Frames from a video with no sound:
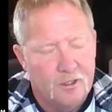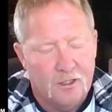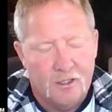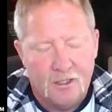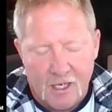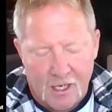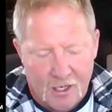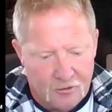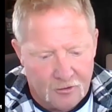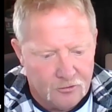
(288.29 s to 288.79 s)

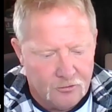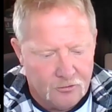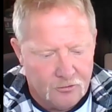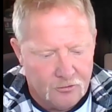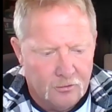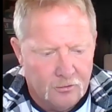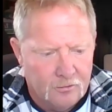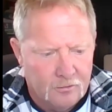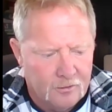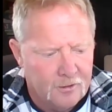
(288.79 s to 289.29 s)

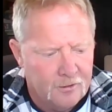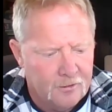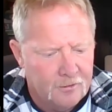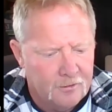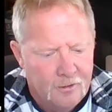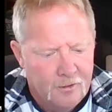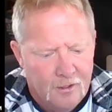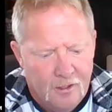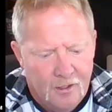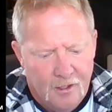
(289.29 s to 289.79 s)
national,
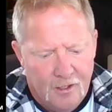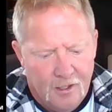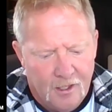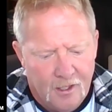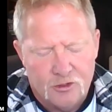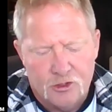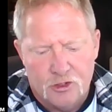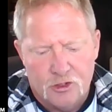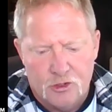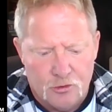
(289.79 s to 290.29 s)
and
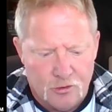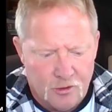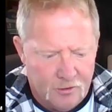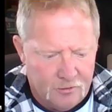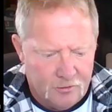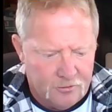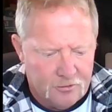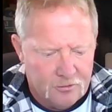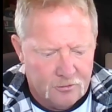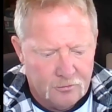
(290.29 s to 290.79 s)
just
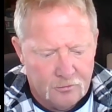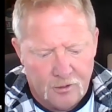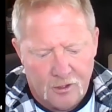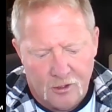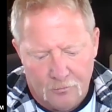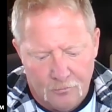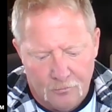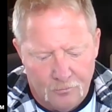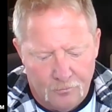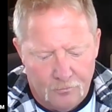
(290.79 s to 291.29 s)
trying to
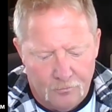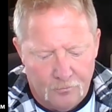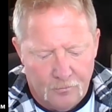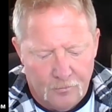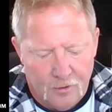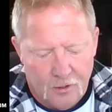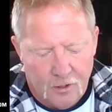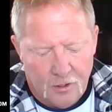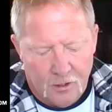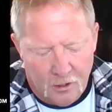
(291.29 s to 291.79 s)
help
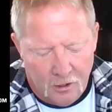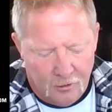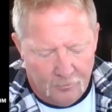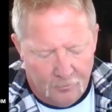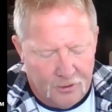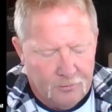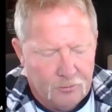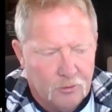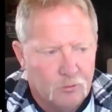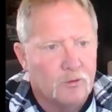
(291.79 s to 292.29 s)

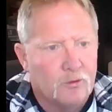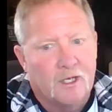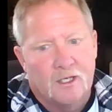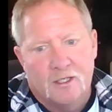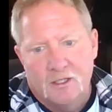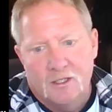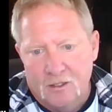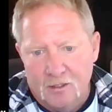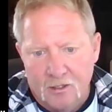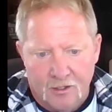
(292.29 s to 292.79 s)
people
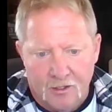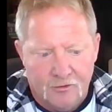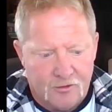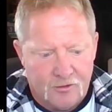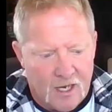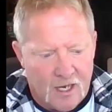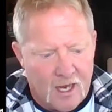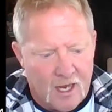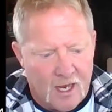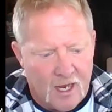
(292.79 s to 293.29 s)

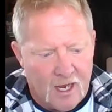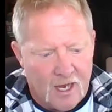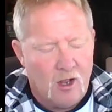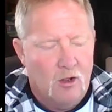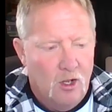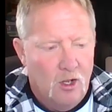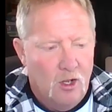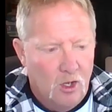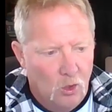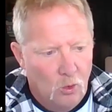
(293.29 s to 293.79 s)
recognize
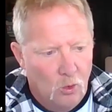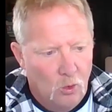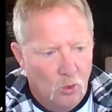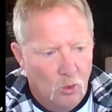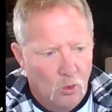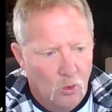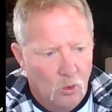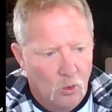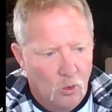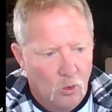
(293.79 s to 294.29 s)

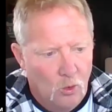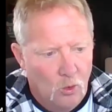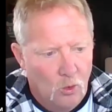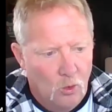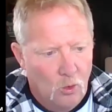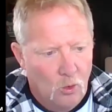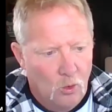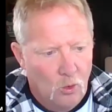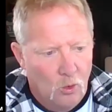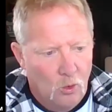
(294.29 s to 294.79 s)
what things
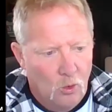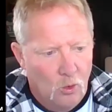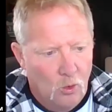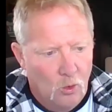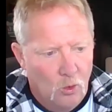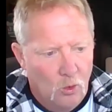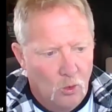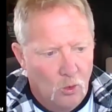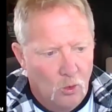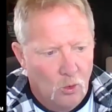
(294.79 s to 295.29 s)
can be done
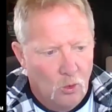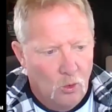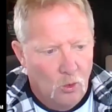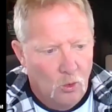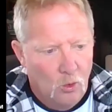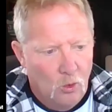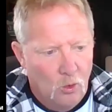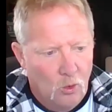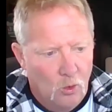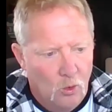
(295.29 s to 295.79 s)
in the
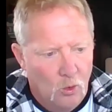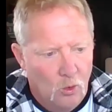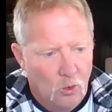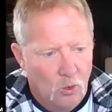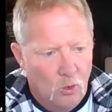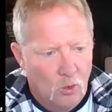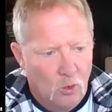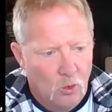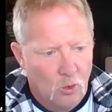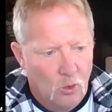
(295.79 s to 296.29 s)
legislature
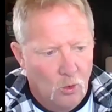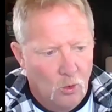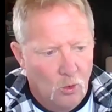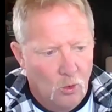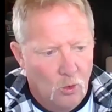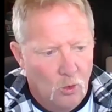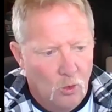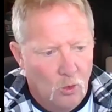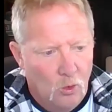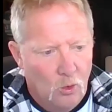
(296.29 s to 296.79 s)
to help
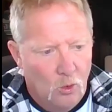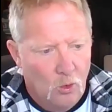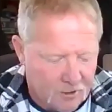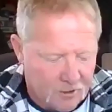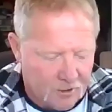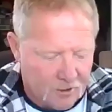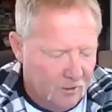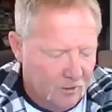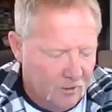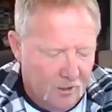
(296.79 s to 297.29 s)
ease some of the
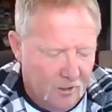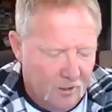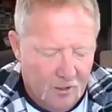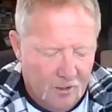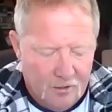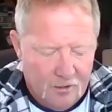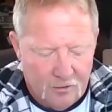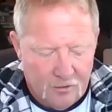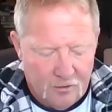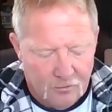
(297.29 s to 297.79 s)
national
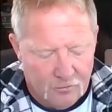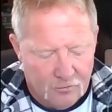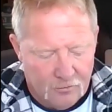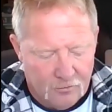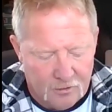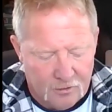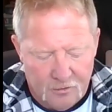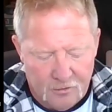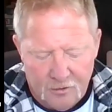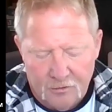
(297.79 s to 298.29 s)
problems, like
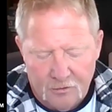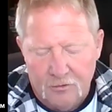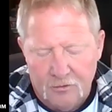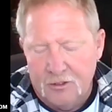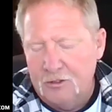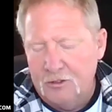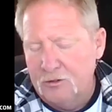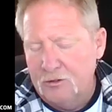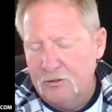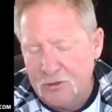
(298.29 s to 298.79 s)
the
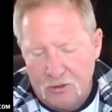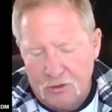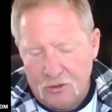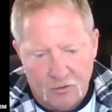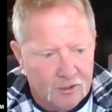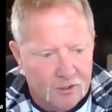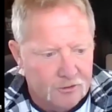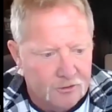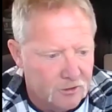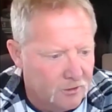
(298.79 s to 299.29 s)
illegal
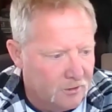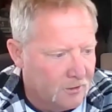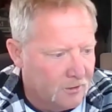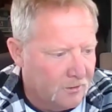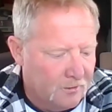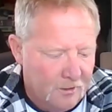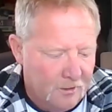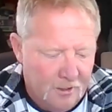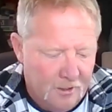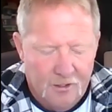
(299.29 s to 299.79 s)
immigration and
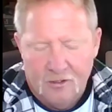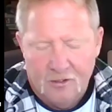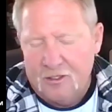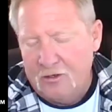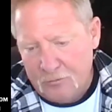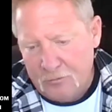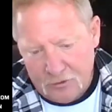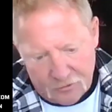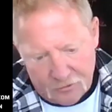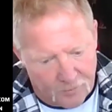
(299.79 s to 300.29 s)
government
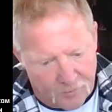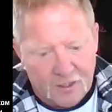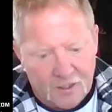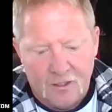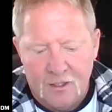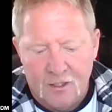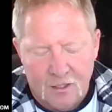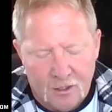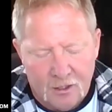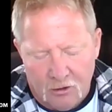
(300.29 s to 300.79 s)
spending,
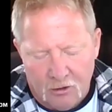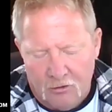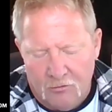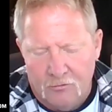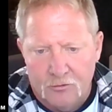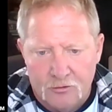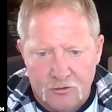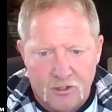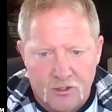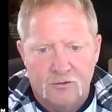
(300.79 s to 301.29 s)
and all those
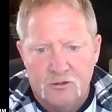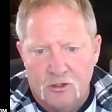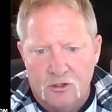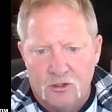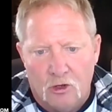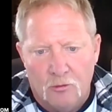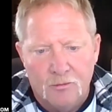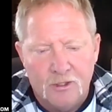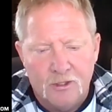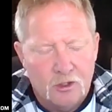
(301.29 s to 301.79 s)
things can all be
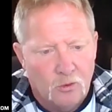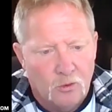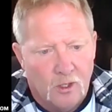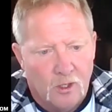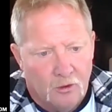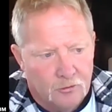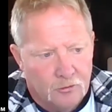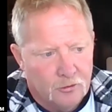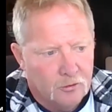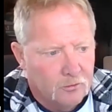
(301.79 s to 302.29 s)
quelled
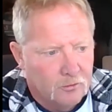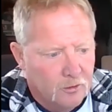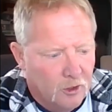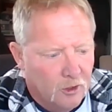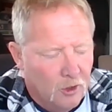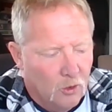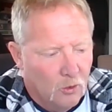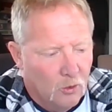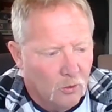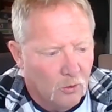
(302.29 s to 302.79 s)

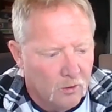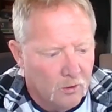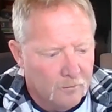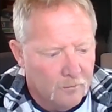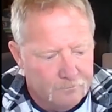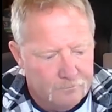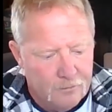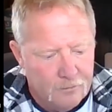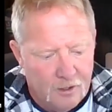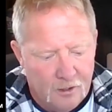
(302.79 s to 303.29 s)
or
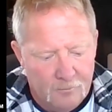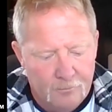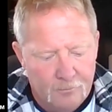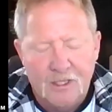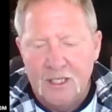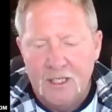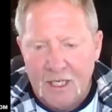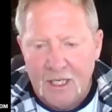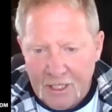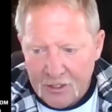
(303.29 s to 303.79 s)

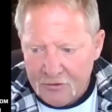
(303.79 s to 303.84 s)
mitigated